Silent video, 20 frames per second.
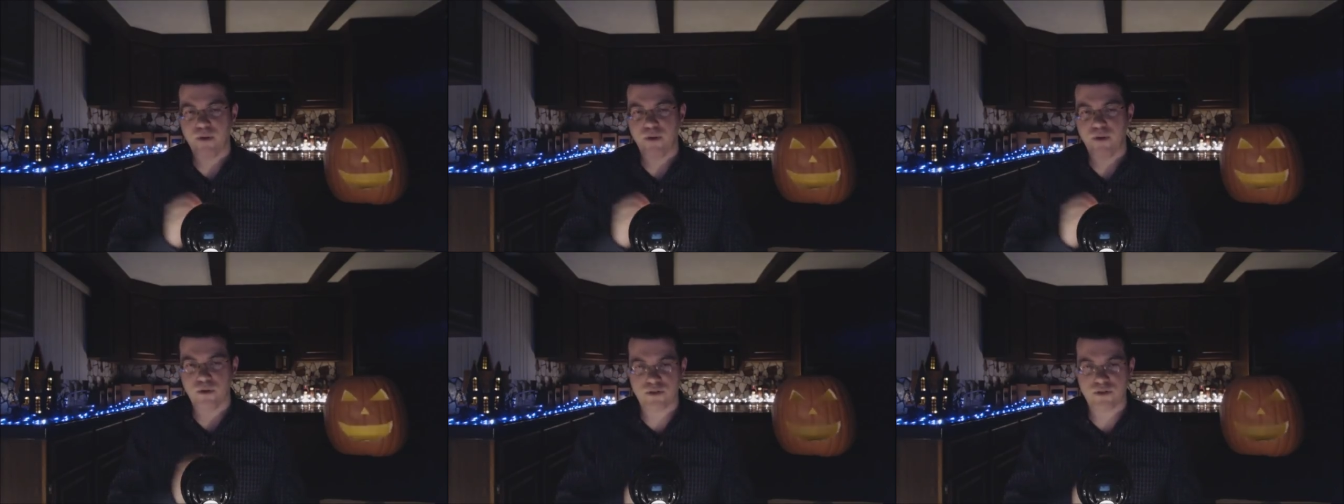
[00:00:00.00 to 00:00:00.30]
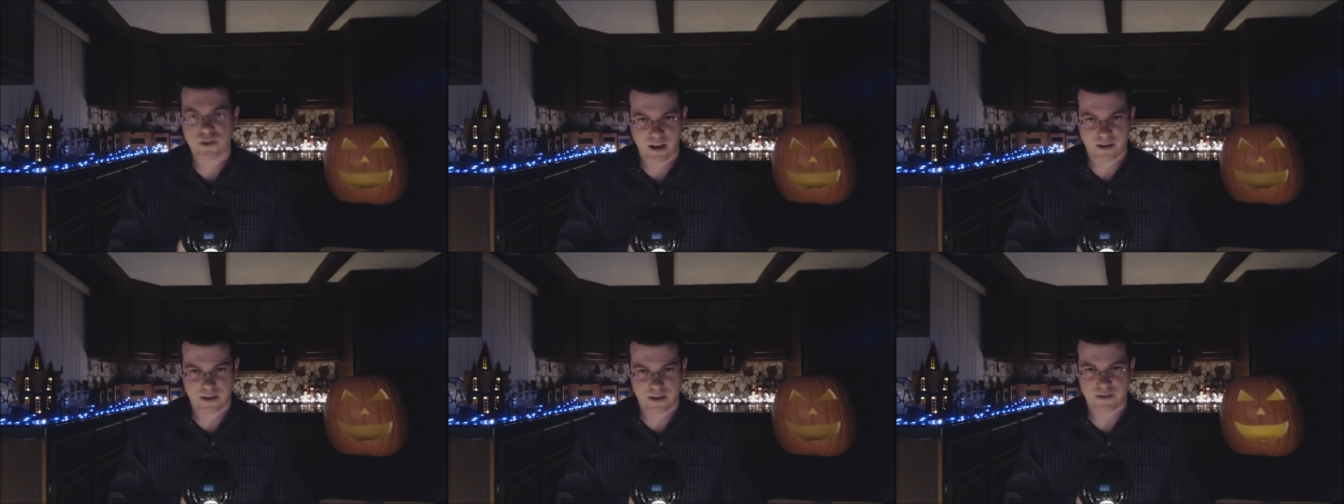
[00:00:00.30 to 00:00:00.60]
on
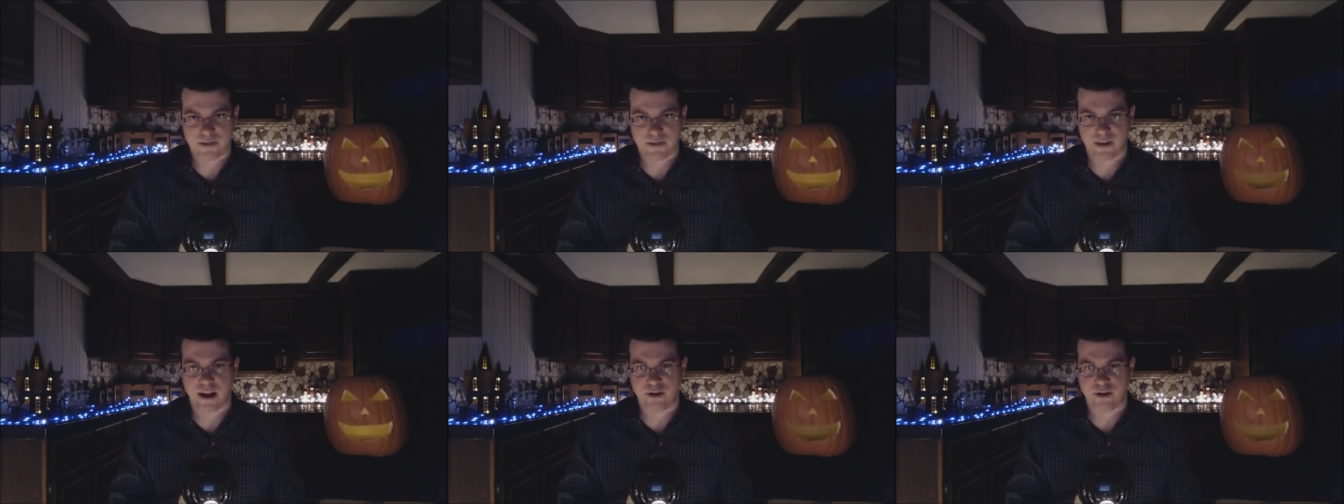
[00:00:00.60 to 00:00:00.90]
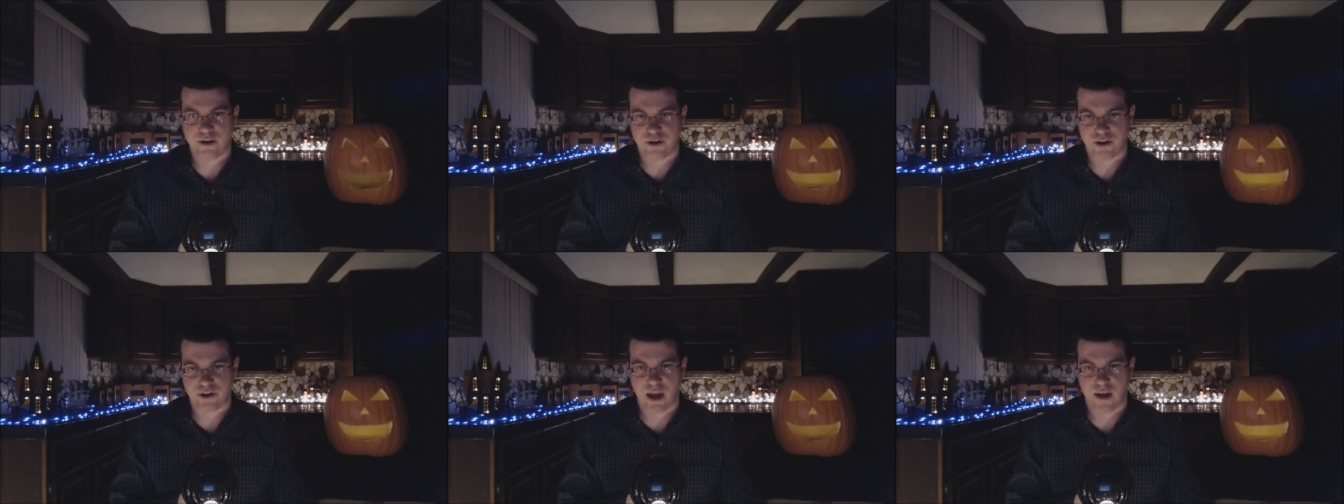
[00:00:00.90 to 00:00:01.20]
those lists
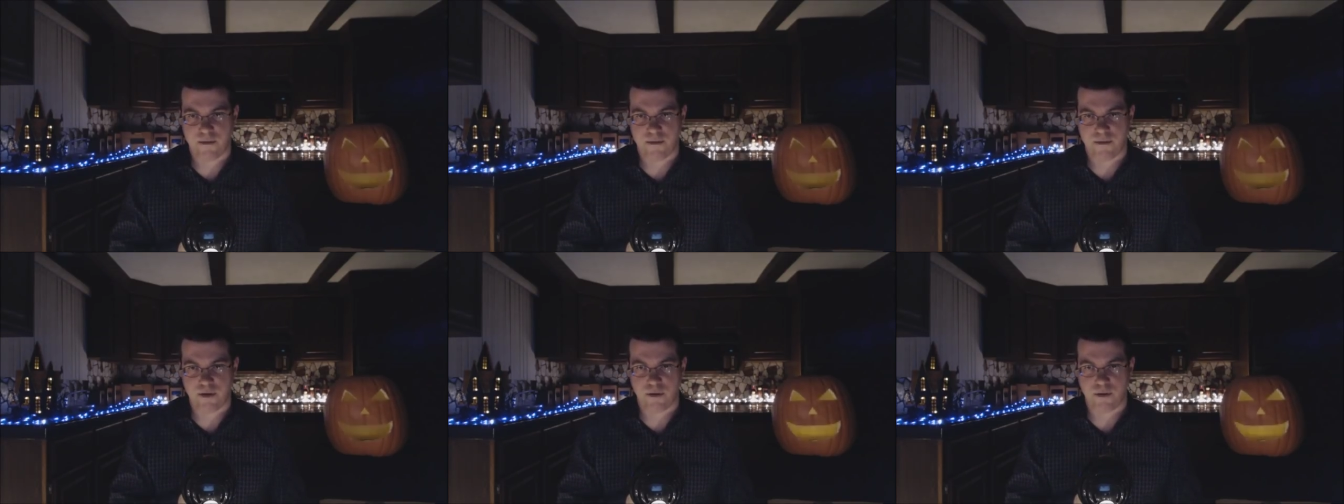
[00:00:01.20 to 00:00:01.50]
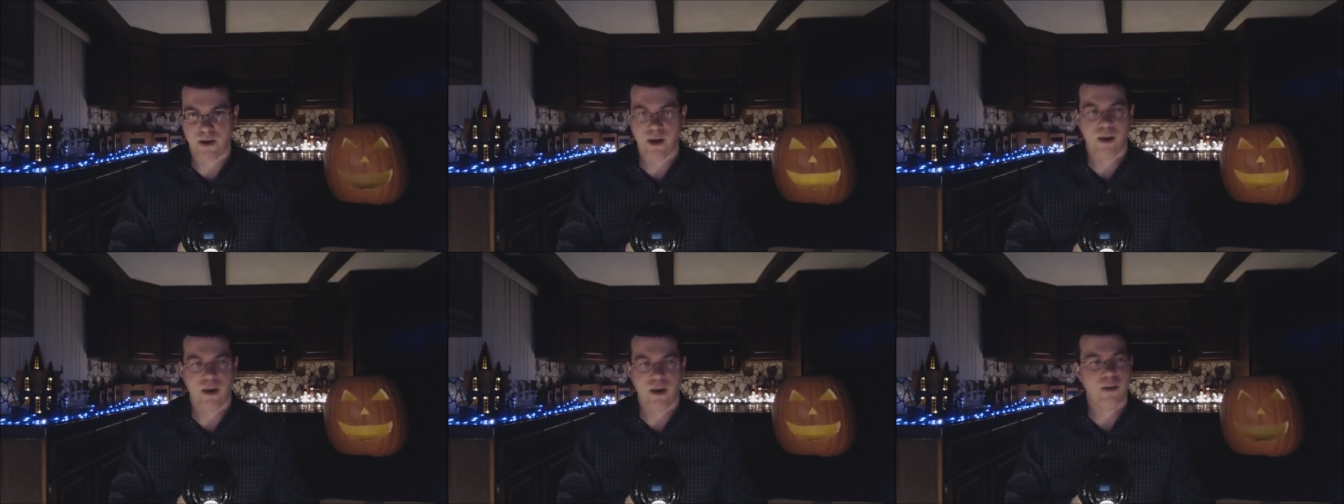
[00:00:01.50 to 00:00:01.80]
that I just gave
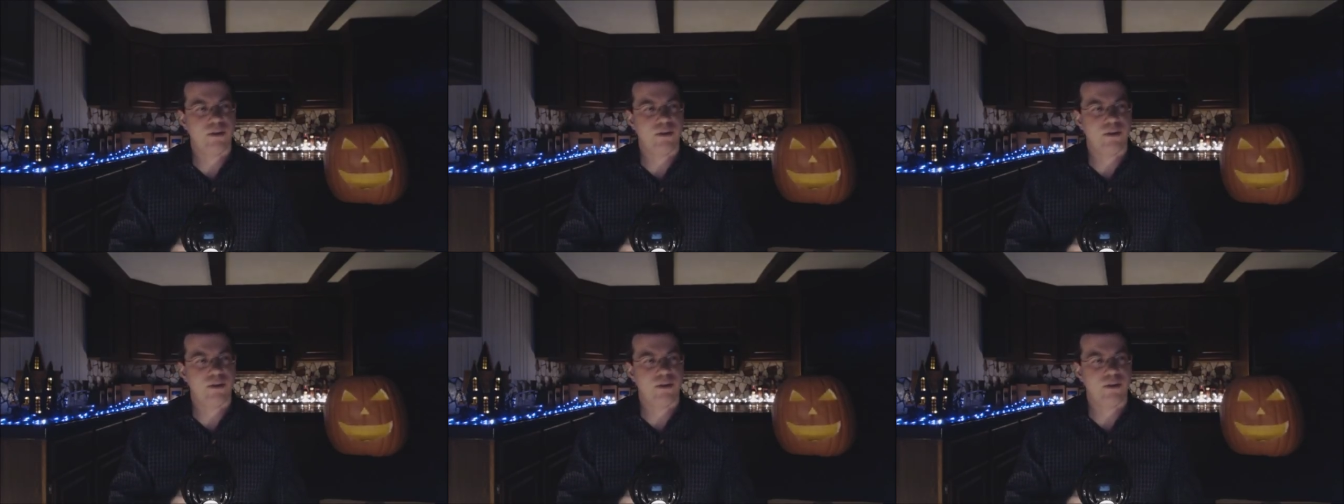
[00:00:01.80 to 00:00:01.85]
you